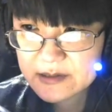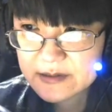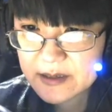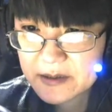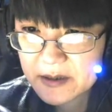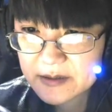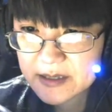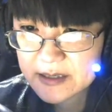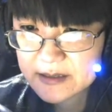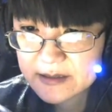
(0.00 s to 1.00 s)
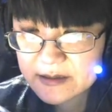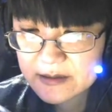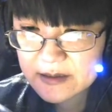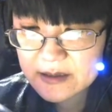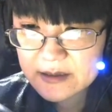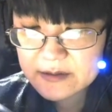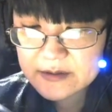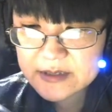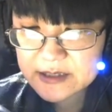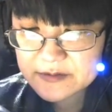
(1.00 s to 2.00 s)
Dice Wars Villain's Heart,
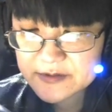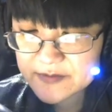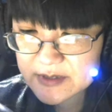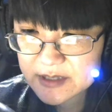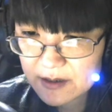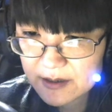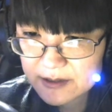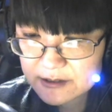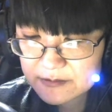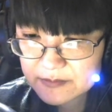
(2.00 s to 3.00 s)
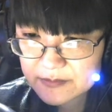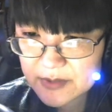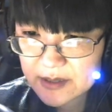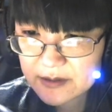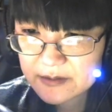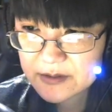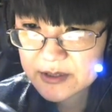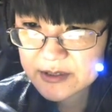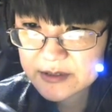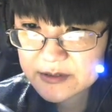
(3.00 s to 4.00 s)
where they're going to move from being in the
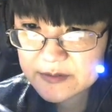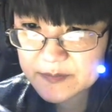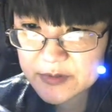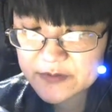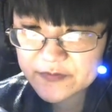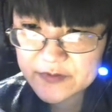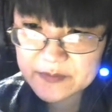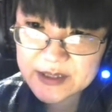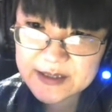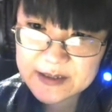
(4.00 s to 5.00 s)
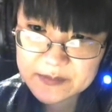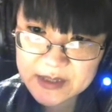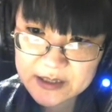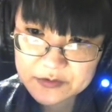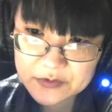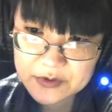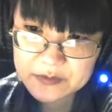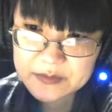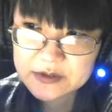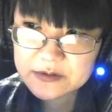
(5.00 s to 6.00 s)
meeting room to the courtyard, which I
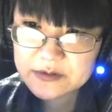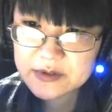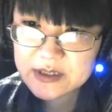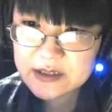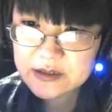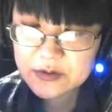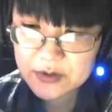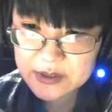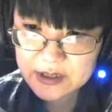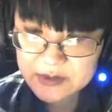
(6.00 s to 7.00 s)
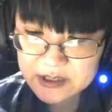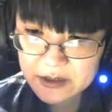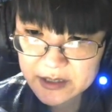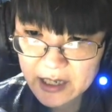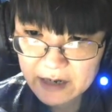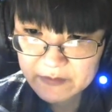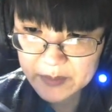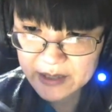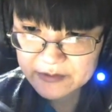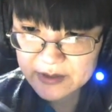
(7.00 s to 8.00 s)
already have a background established
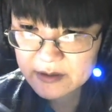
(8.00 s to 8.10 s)
for that.